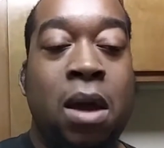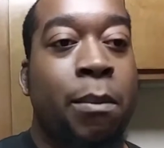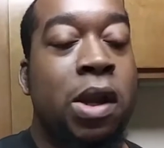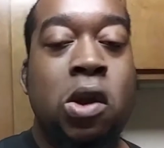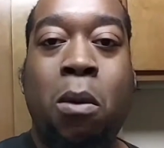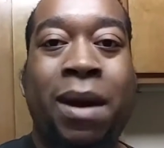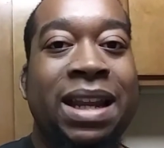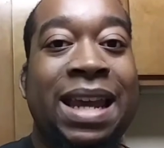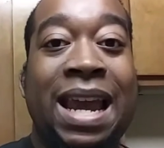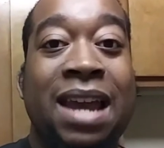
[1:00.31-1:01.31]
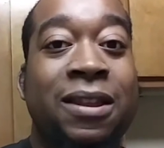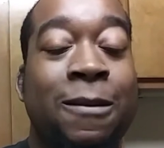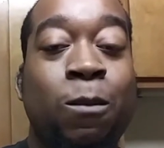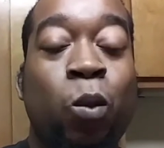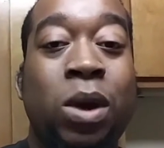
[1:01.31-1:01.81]
but nobody had
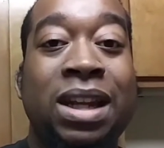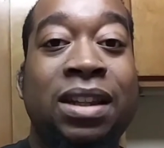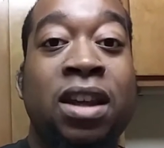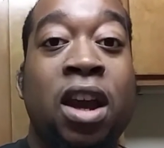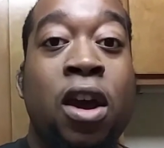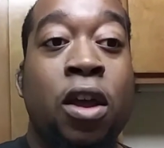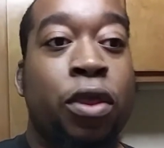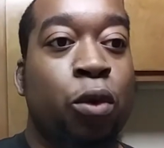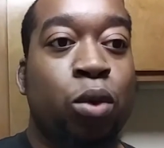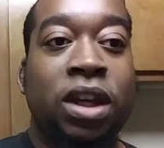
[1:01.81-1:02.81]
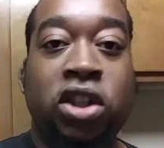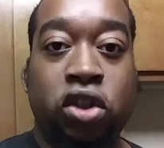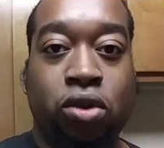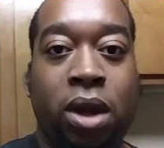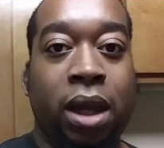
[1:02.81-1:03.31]
them winning three
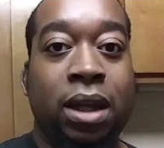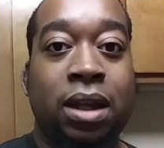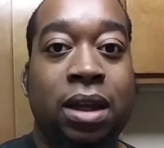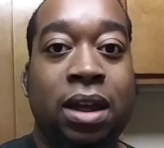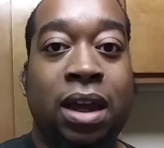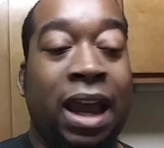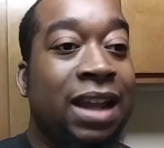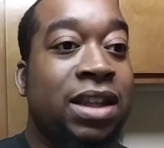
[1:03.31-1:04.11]
straight and